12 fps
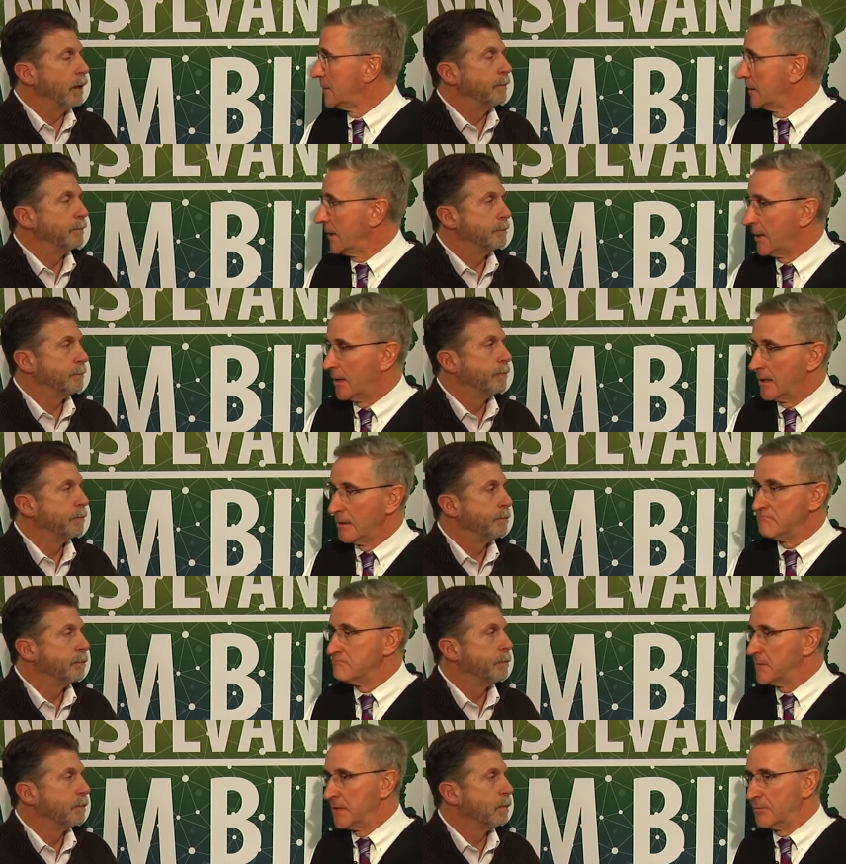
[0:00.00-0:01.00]
Speaker 1: Uh,
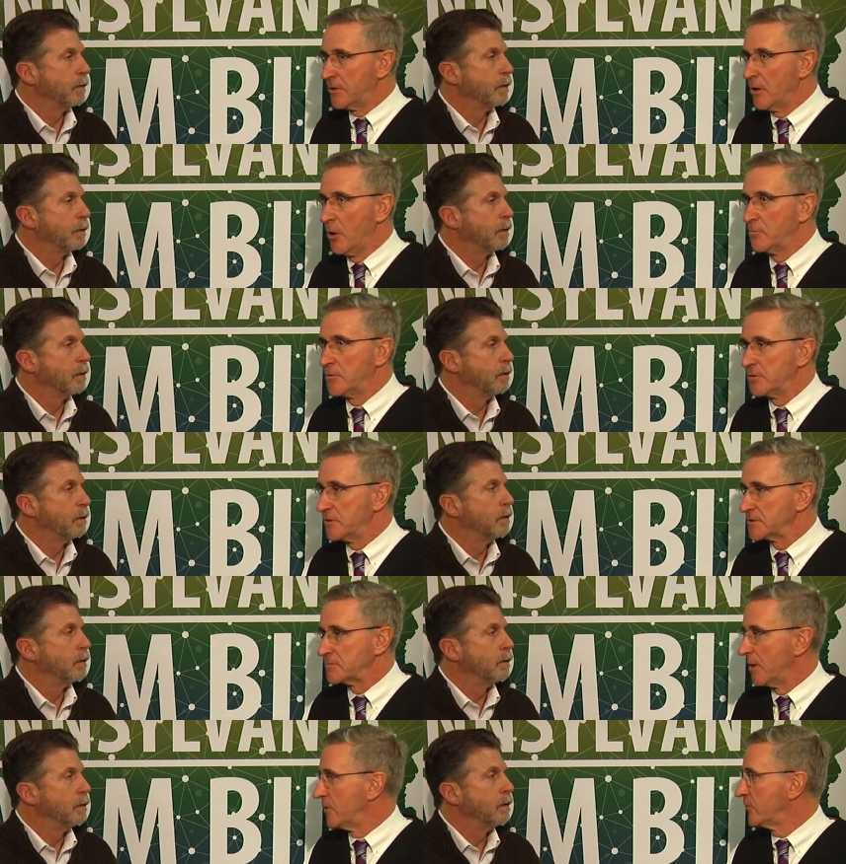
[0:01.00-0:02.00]
and we hope that this
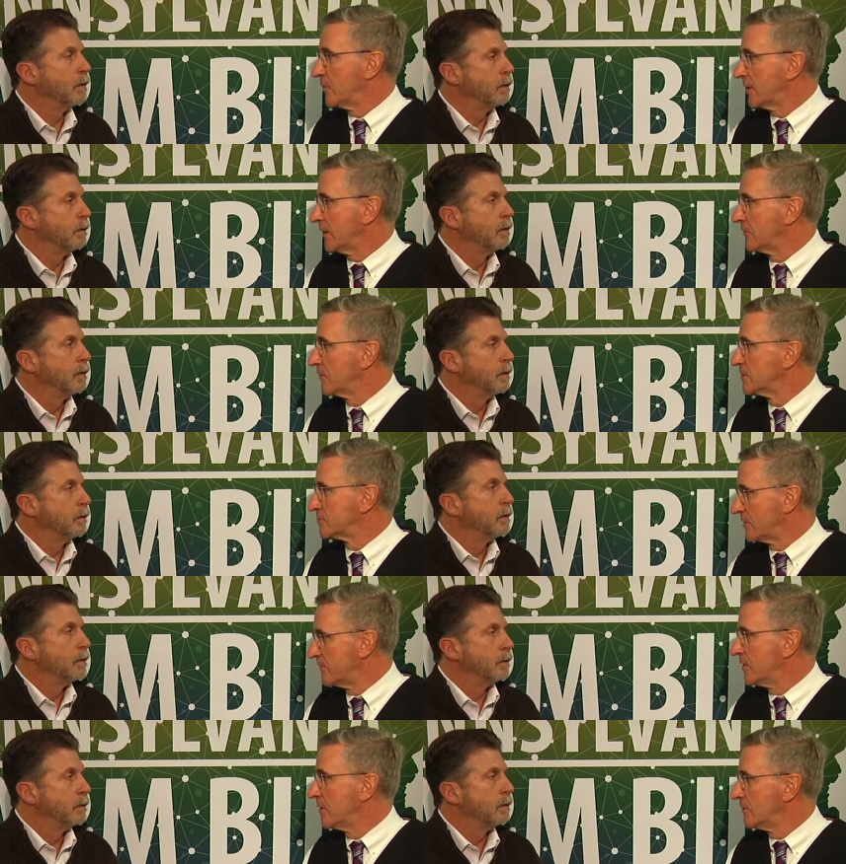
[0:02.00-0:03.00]
month we can get those
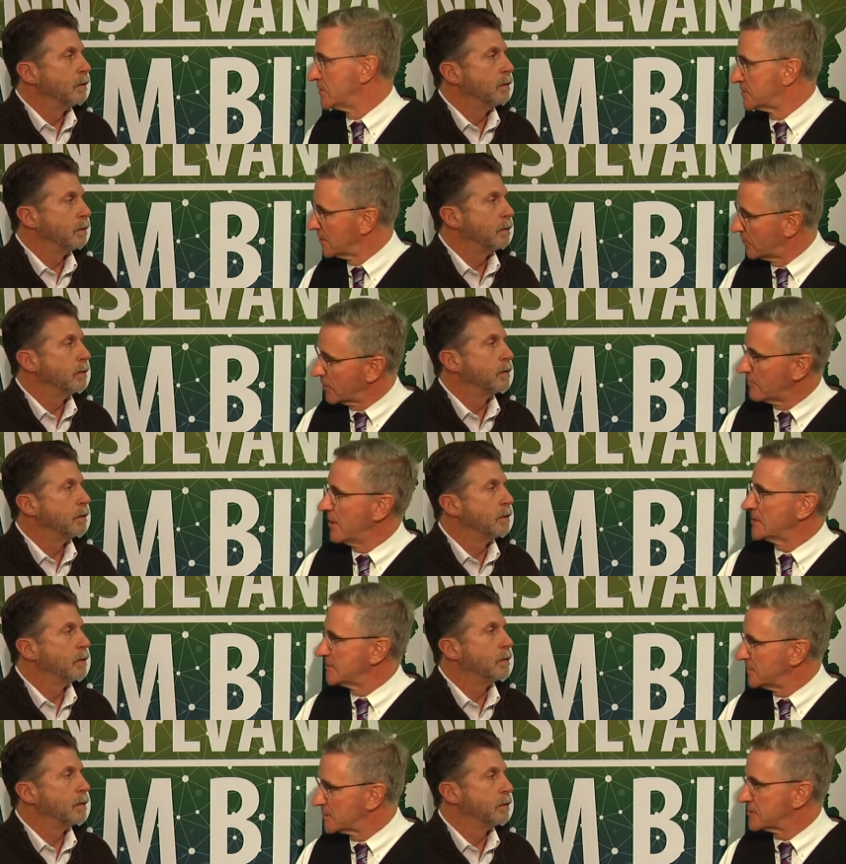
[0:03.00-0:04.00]
reviewed so we can make some
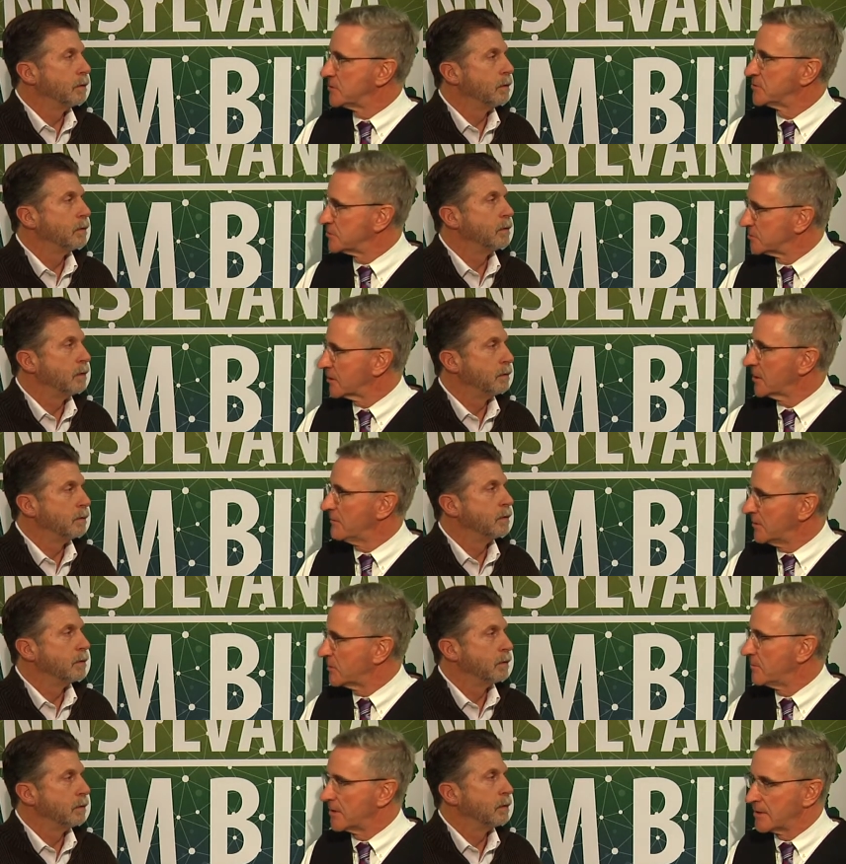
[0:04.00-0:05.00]
decisions and commit the
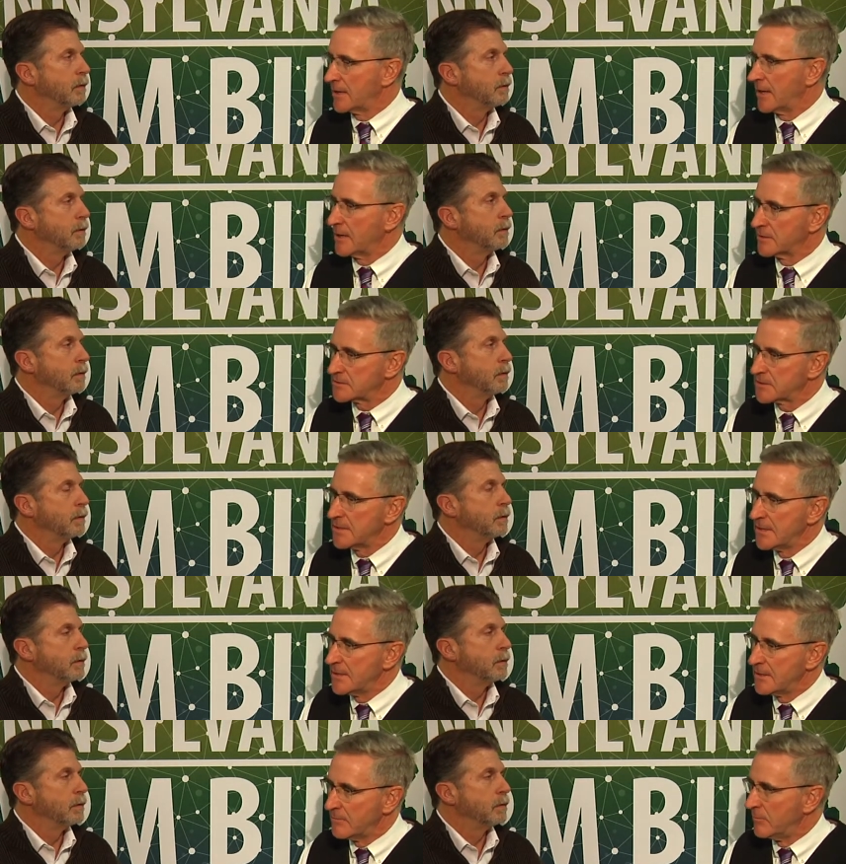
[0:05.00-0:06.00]
million dollars.
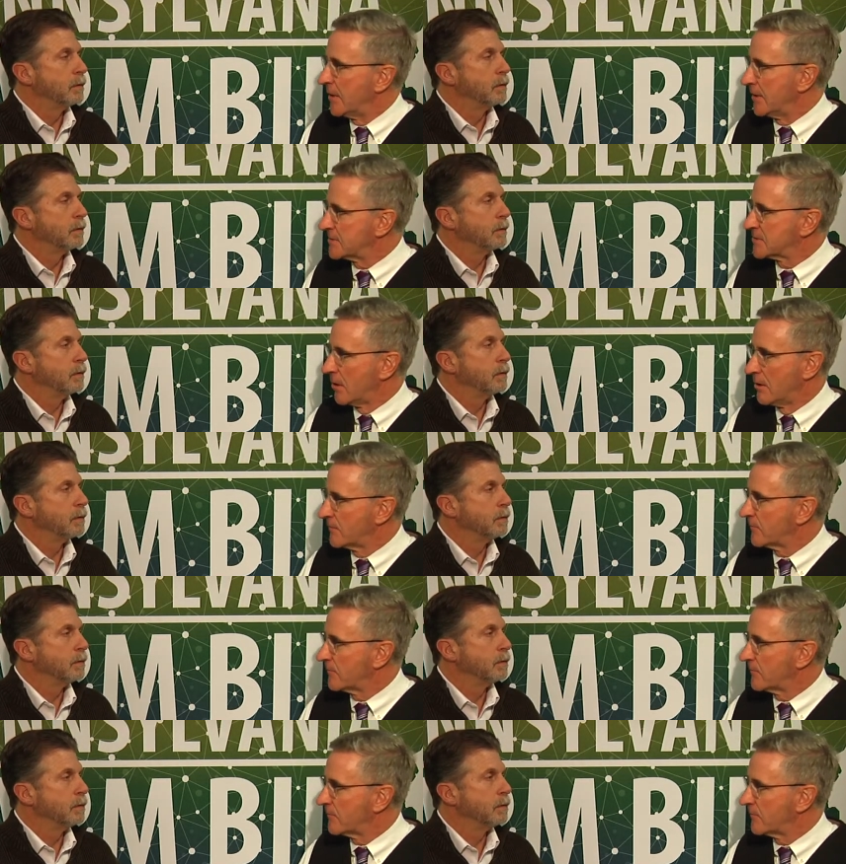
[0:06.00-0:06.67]
But it's all in